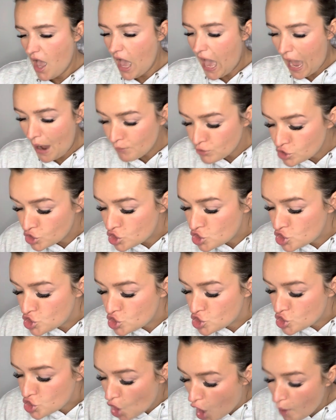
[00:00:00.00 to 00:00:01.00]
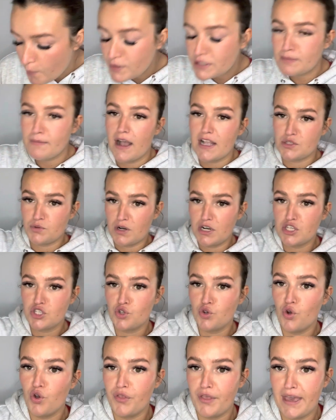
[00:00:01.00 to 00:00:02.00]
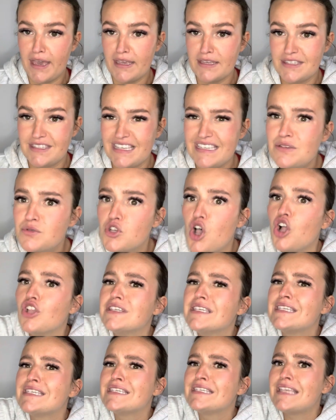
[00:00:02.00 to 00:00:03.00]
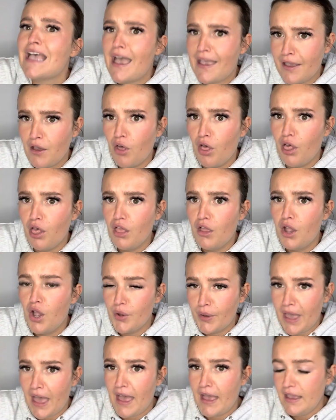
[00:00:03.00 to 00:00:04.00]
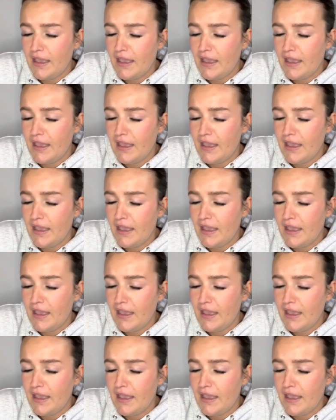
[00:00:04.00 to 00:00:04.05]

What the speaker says: I was gobsmacked when I saw this. This was on sale, okay?